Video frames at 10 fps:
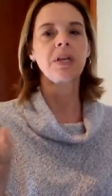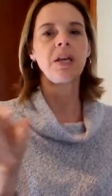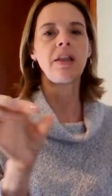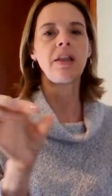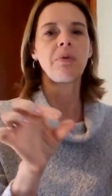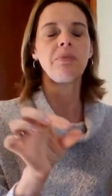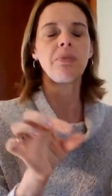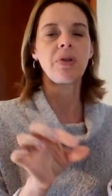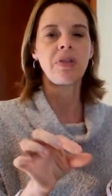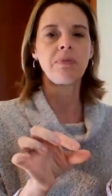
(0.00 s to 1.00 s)
and they would
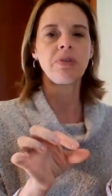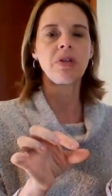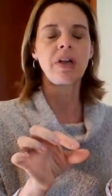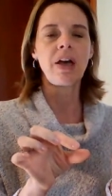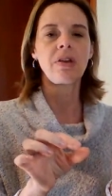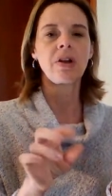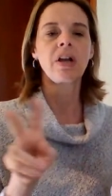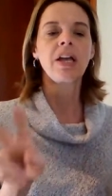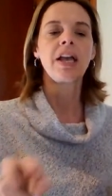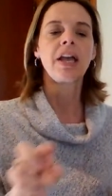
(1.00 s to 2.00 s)
put them together
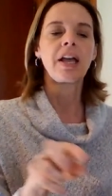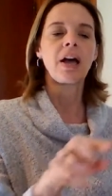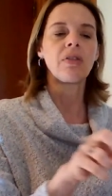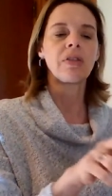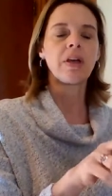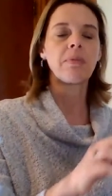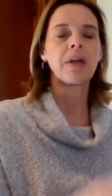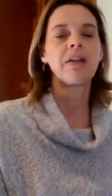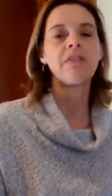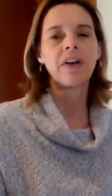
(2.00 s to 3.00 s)
and count them
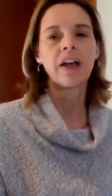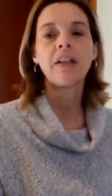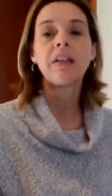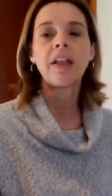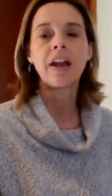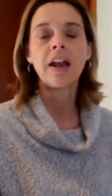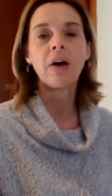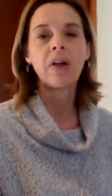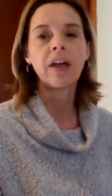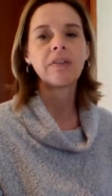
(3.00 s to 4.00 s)
and find that they now
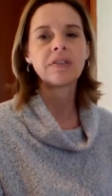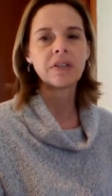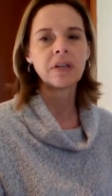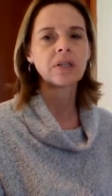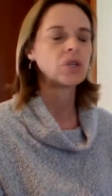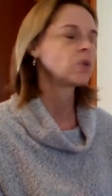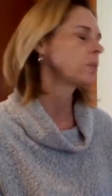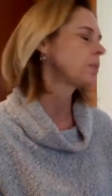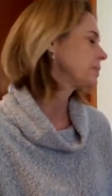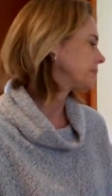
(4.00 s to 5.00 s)
have 6
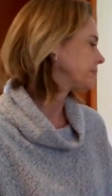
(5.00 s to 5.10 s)
cubes.